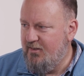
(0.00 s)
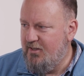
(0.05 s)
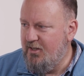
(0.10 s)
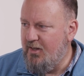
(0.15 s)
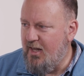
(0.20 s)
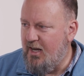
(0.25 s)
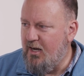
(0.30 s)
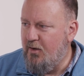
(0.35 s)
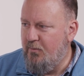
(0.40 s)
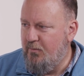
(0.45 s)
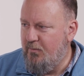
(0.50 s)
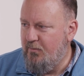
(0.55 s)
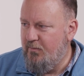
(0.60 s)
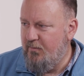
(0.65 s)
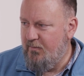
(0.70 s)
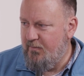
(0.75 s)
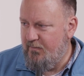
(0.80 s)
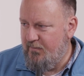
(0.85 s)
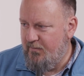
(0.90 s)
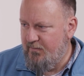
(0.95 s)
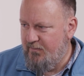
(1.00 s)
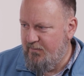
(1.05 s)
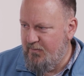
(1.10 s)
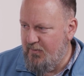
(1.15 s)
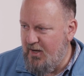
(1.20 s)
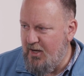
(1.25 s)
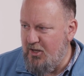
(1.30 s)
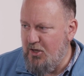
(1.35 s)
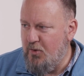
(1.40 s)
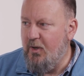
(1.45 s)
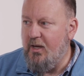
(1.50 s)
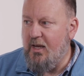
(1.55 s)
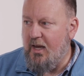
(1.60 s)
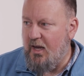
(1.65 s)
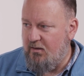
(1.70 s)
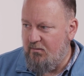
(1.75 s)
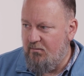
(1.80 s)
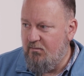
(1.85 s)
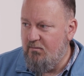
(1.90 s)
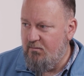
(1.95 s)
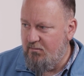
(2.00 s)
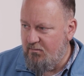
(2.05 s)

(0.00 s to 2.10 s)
let them hit you again.